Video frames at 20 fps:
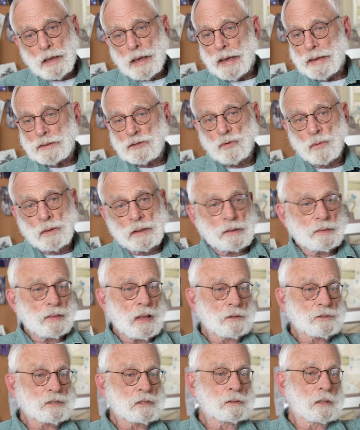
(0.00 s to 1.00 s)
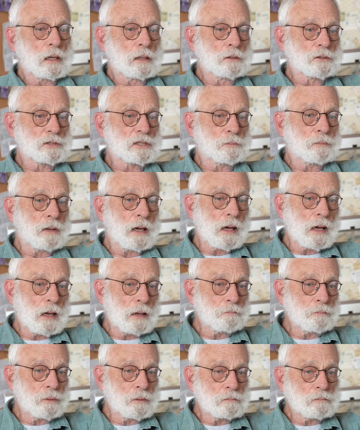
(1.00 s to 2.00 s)
at $20,000 a
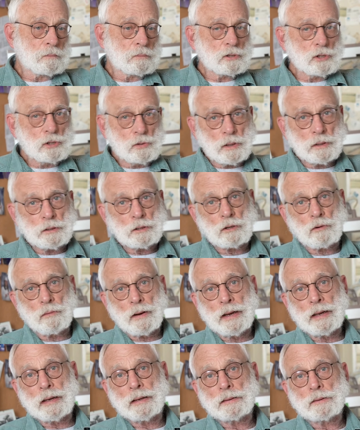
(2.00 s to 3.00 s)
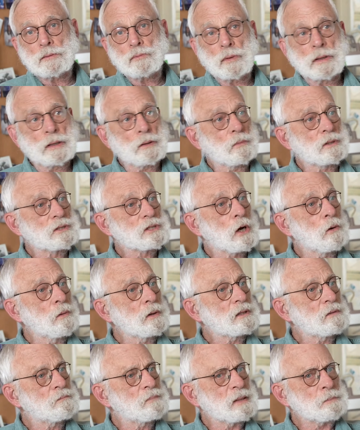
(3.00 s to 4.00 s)
pop, 200 grand when it was
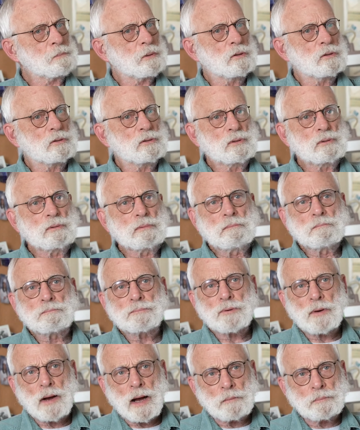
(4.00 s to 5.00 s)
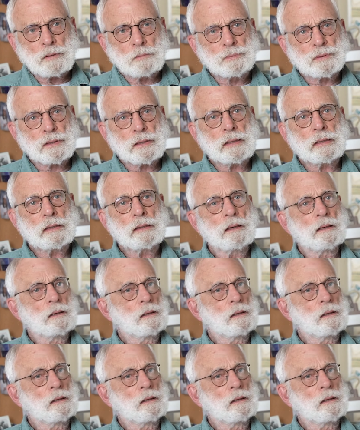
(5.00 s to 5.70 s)
going to people who probably,